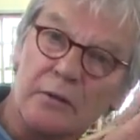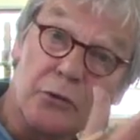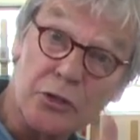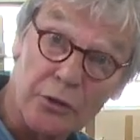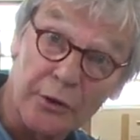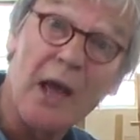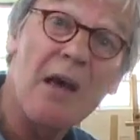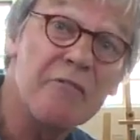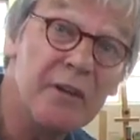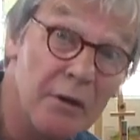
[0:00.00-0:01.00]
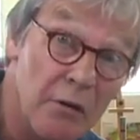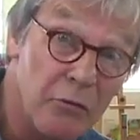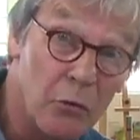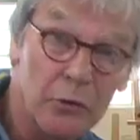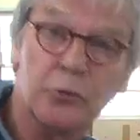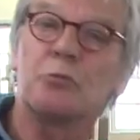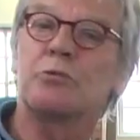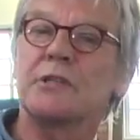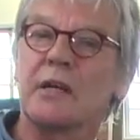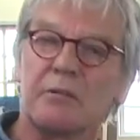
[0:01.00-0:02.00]
does not have enough oil to
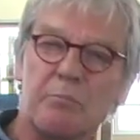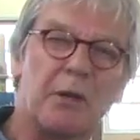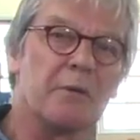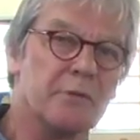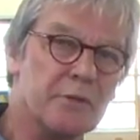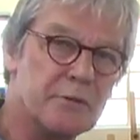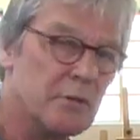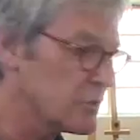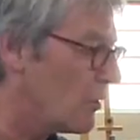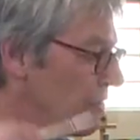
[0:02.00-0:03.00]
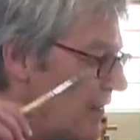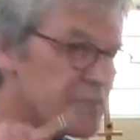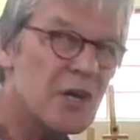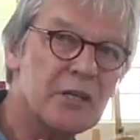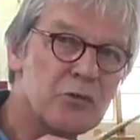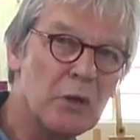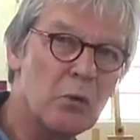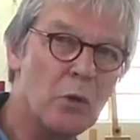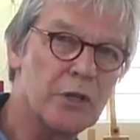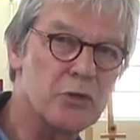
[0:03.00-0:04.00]
protect the pigments. So that's actually
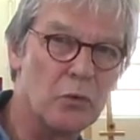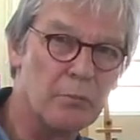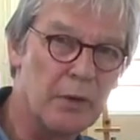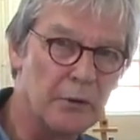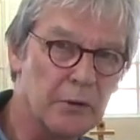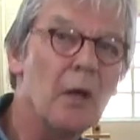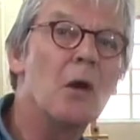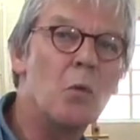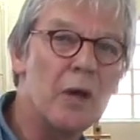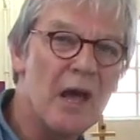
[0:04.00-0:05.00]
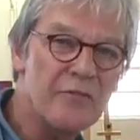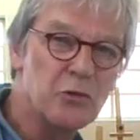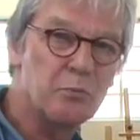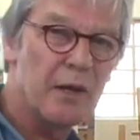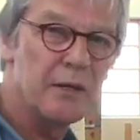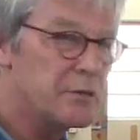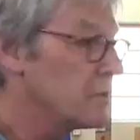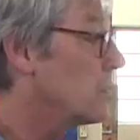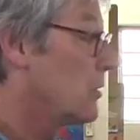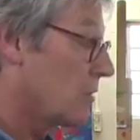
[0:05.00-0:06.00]
what it's all about. We have to paint
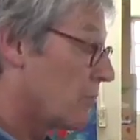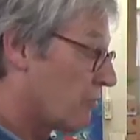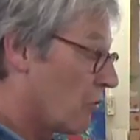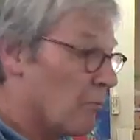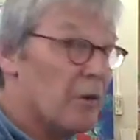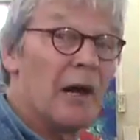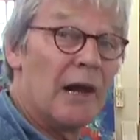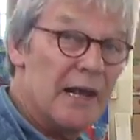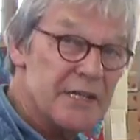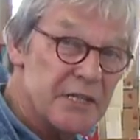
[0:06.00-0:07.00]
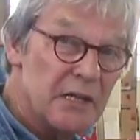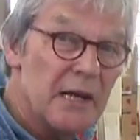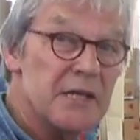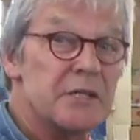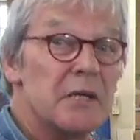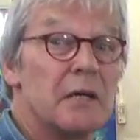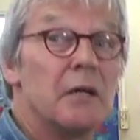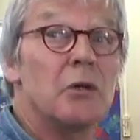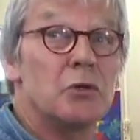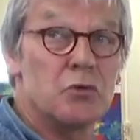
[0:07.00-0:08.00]
from less elastic
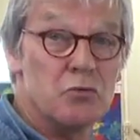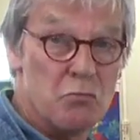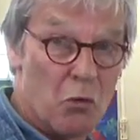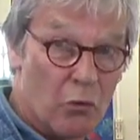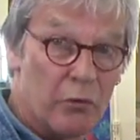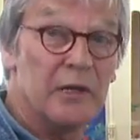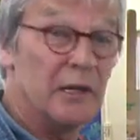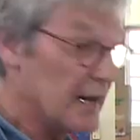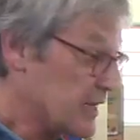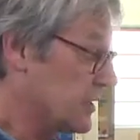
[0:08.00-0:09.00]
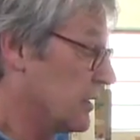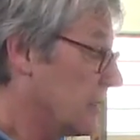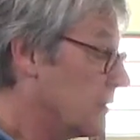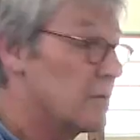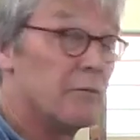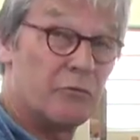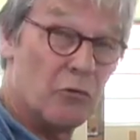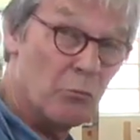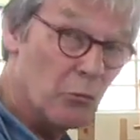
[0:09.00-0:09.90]
to more elastic, from